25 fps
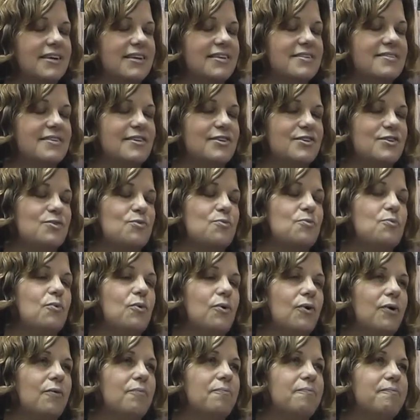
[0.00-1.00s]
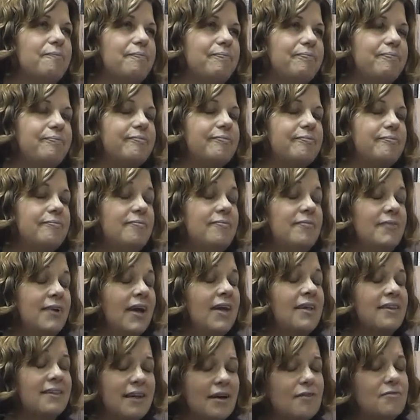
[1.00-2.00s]
such a warm
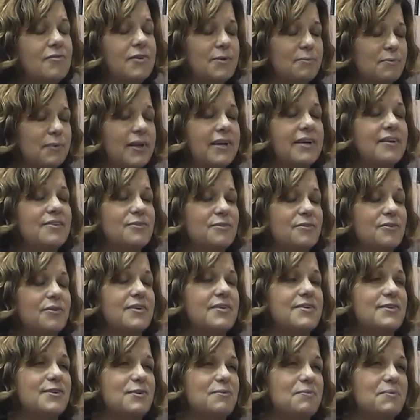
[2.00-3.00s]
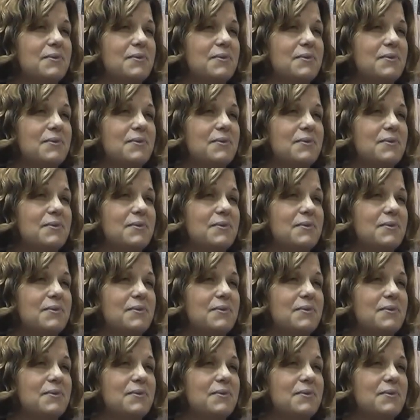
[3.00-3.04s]
and loving place for us to